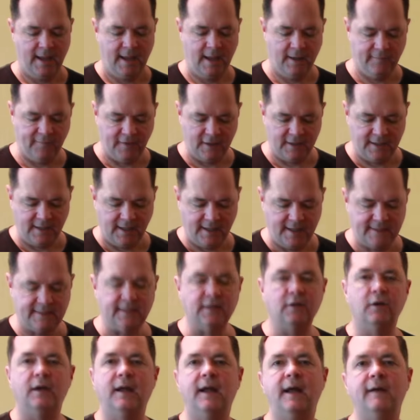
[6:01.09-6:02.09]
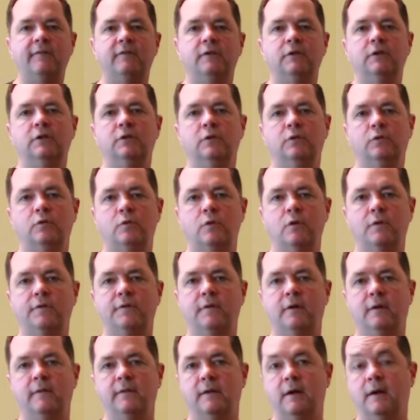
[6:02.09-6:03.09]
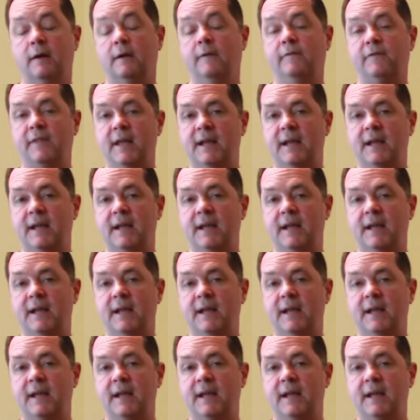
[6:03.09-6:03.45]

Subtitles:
If it does, it'll have a little north on there. If